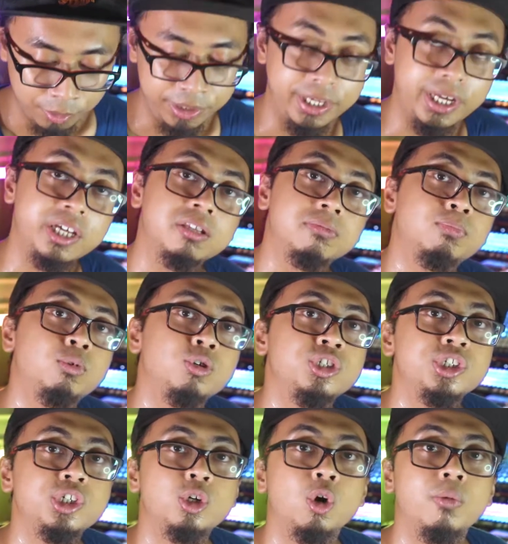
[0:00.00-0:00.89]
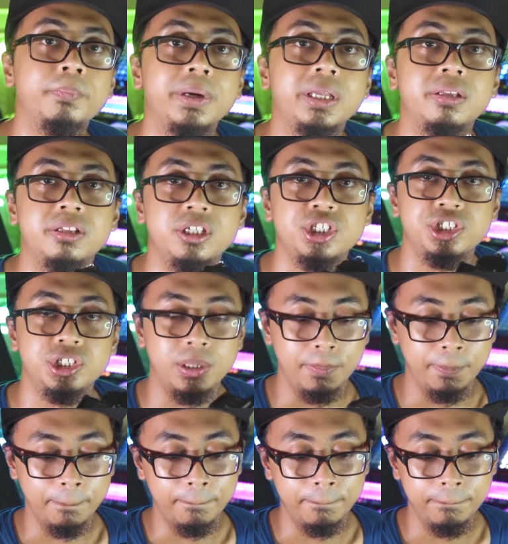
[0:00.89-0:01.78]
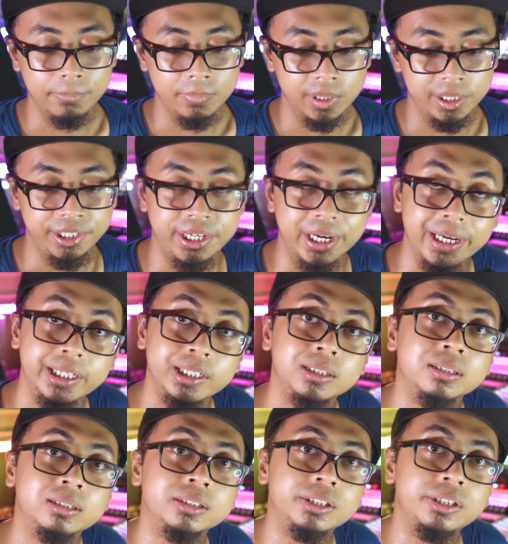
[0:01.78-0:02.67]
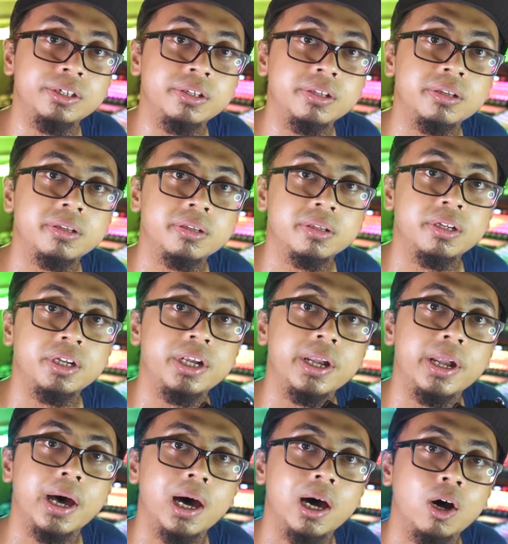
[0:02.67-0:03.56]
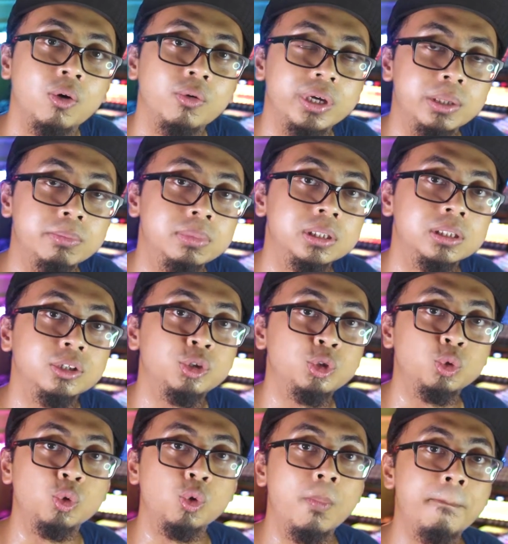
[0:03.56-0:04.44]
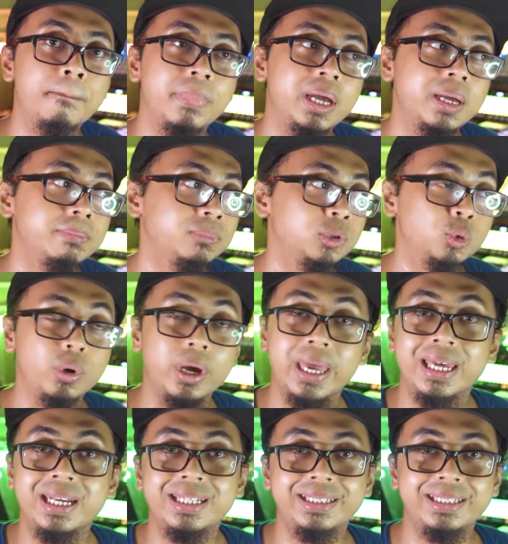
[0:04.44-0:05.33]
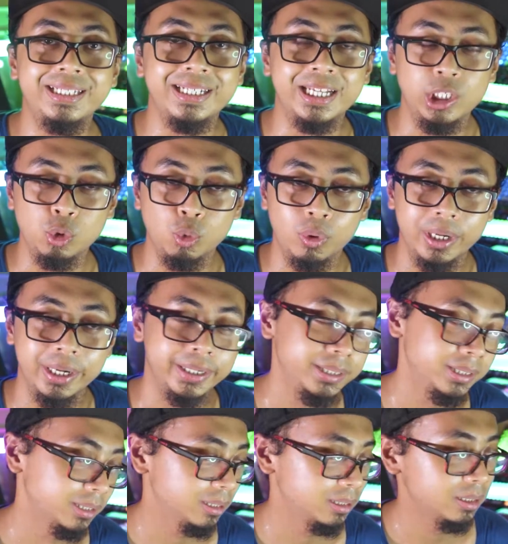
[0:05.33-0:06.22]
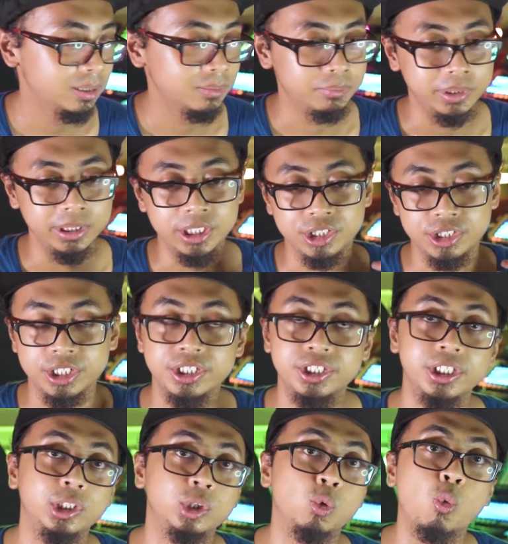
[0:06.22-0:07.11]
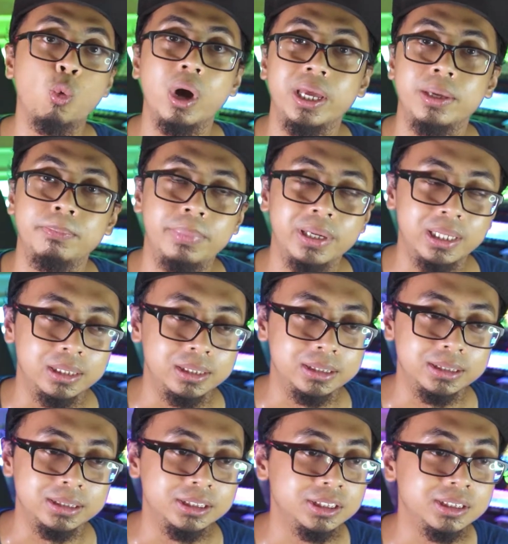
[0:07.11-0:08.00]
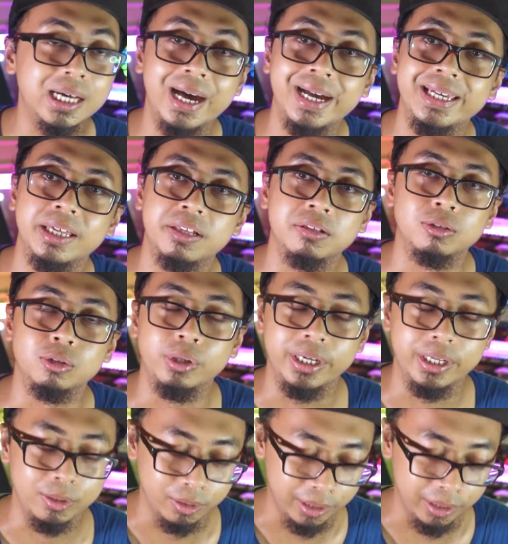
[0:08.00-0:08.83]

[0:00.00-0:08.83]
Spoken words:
the exposure compensation dial is now able to map to anything that you want, be it changing to white balance, ISO, or